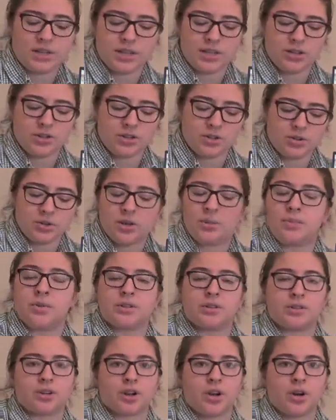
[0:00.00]
Key 2
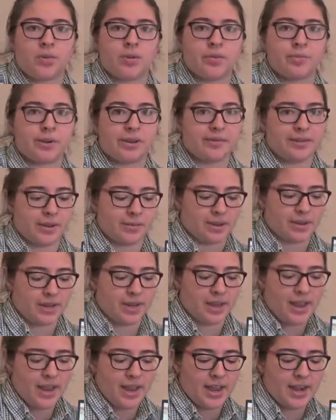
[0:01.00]
summers ago with my
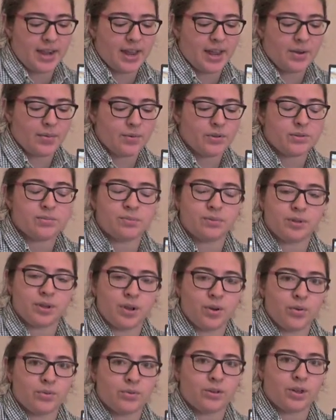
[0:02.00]
family, and I was
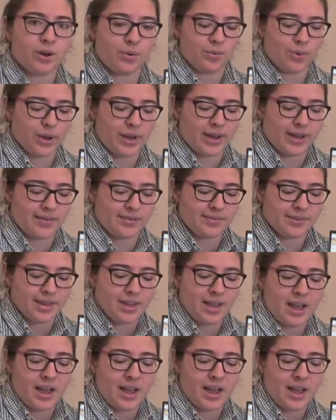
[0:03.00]
blown away.